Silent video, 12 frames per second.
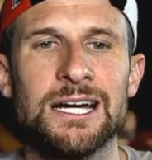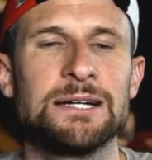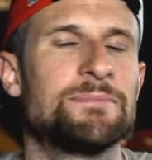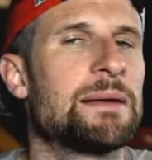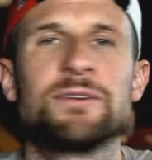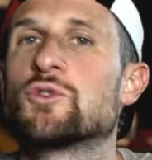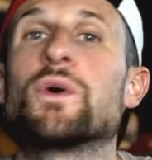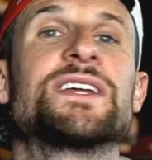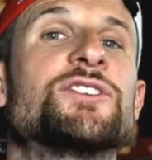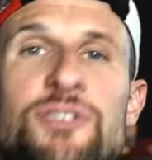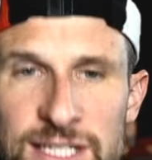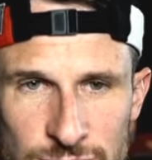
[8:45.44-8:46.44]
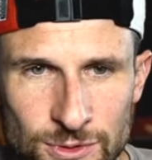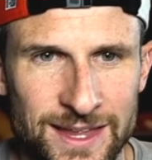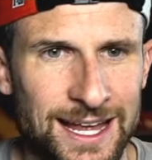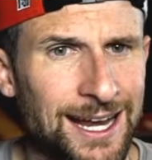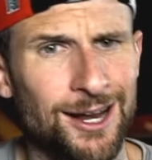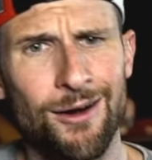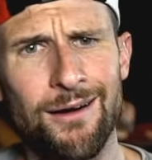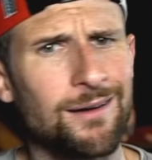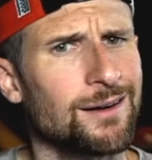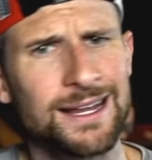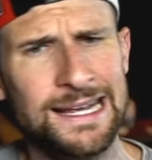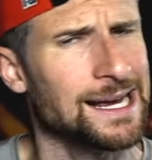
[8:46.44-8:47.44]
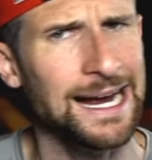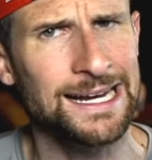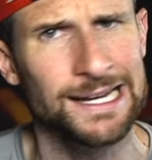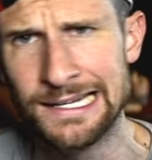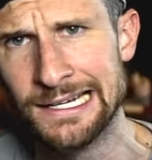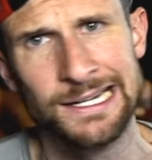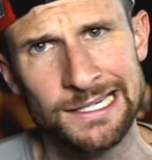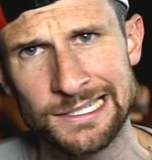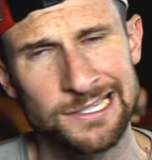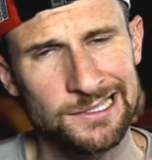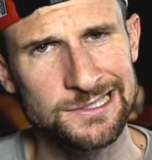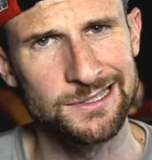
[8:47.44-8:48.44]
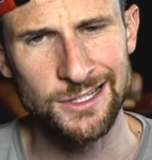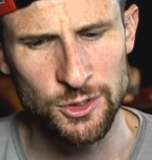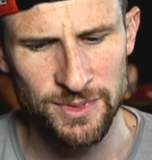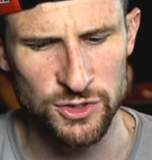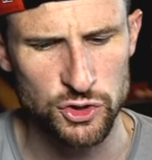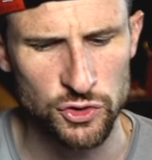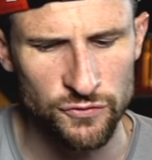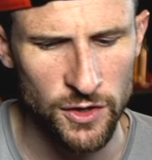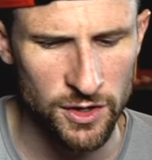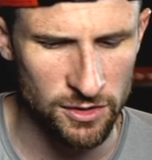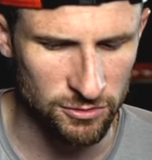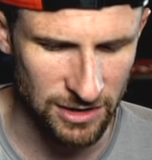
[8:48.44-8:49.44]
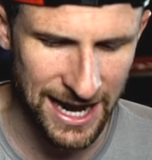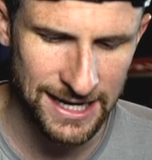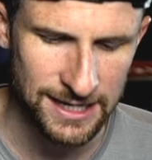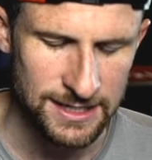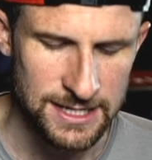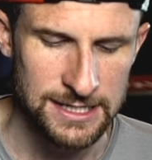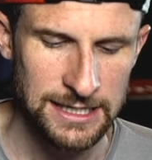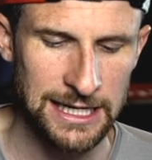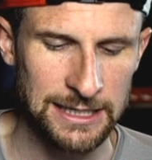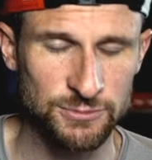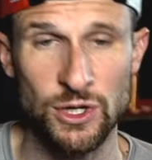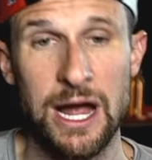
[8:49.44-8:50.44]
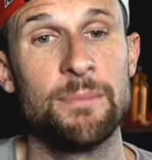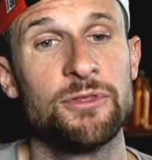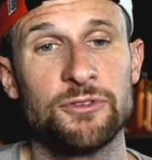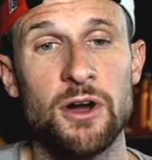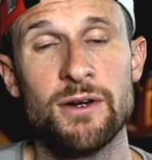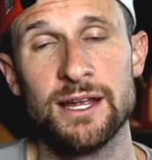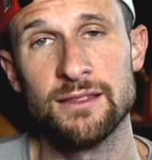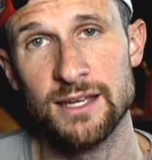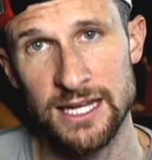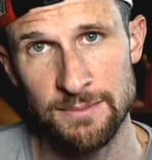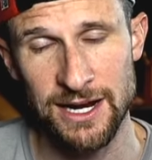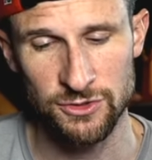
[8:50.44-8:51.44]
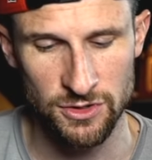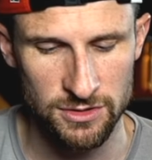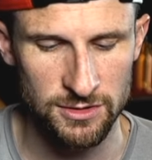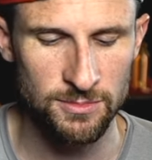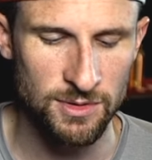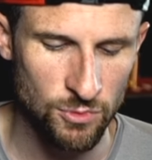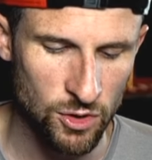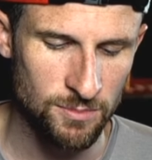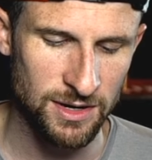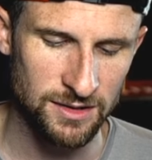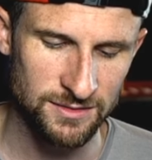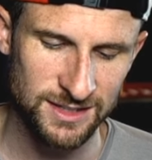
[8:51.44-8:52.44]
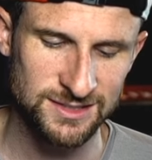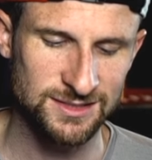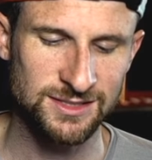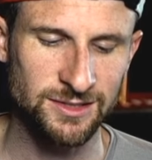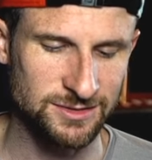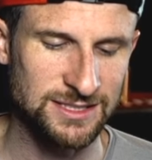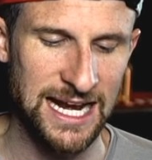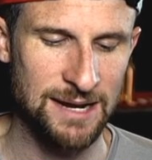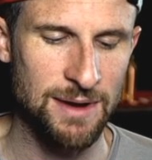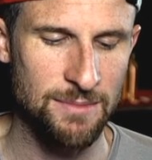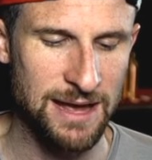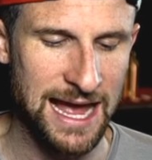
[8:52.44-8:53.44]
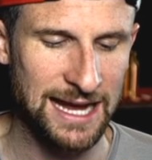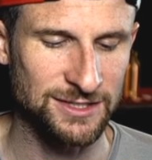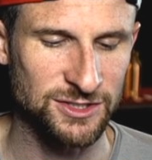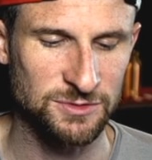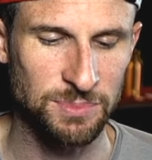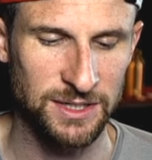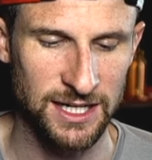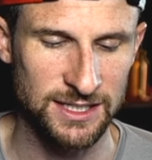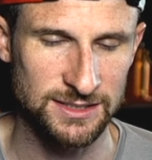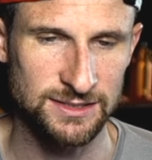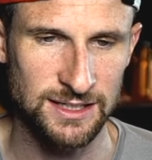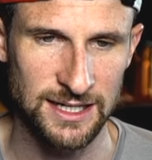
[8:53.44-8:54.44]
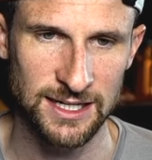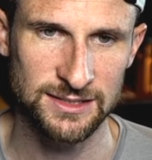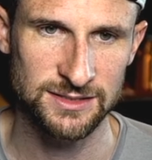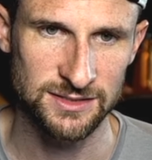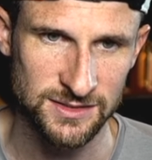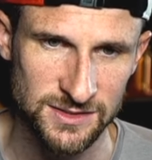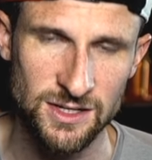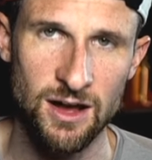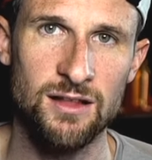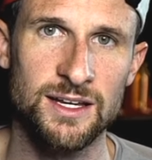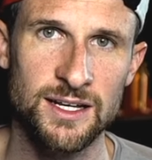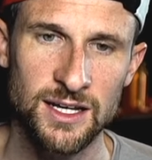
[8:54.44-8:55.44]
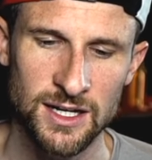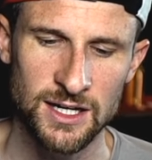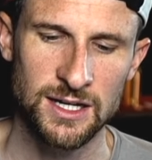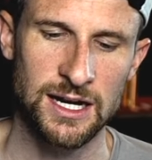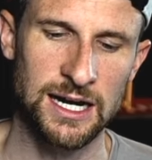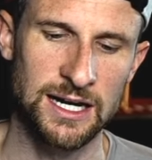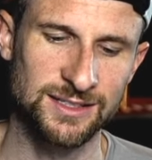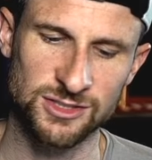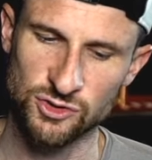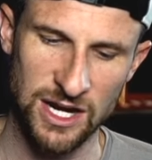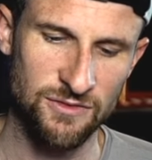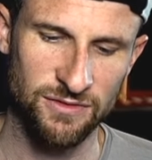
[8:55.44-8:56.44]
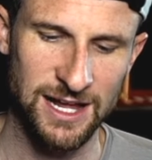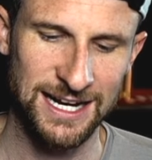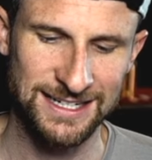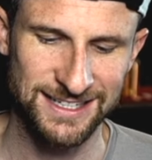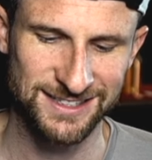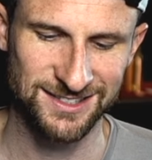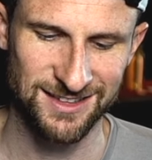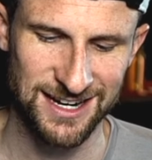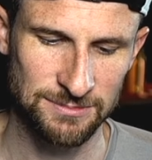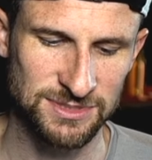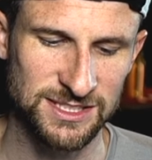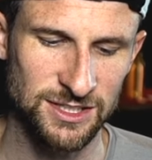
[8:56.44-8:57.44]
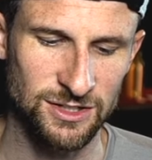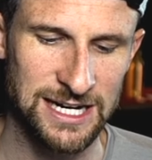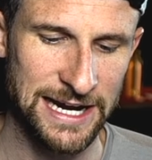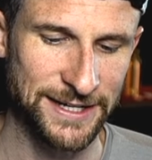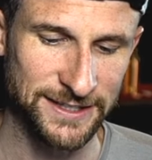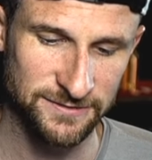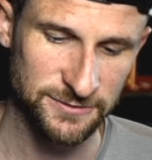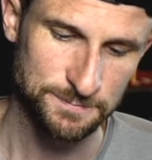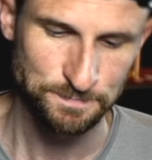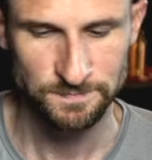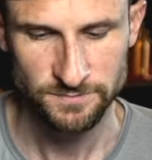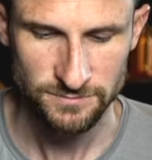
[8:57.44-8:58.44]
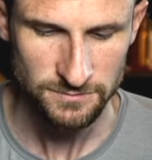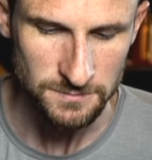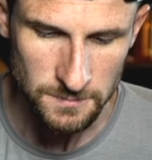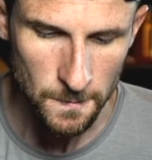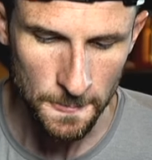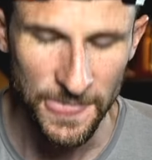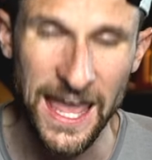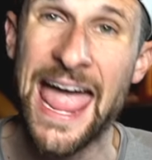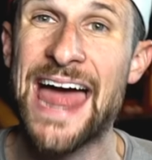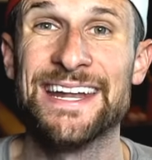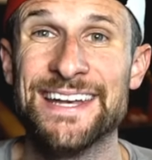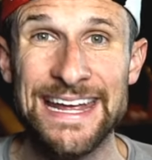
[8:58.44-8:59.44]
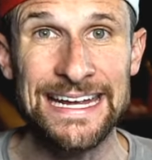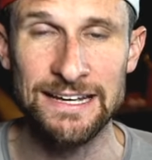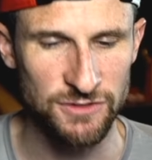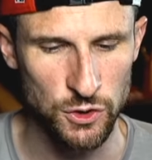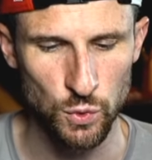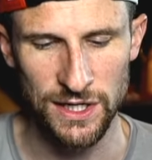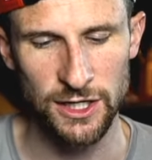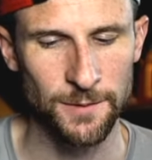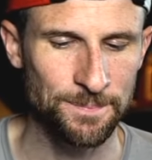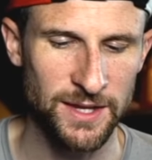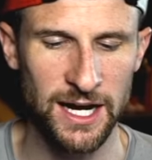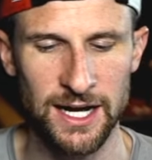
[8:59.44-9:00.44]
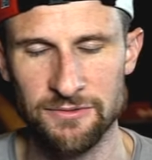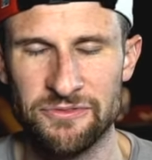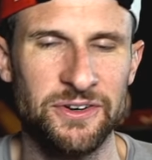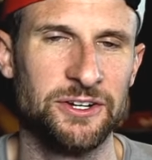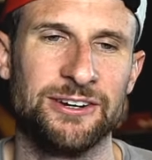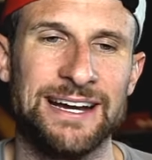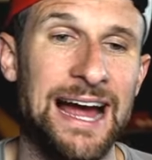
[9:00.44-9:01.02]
maybe 20 trees with it, and it already kind of turns a little bit too far to the right. So I've been throwing the EMAC Truth a little bit more, but this is still staying in my bag just because it's a solid straight flying disc that I'm still kind of editing, if you will, and figuring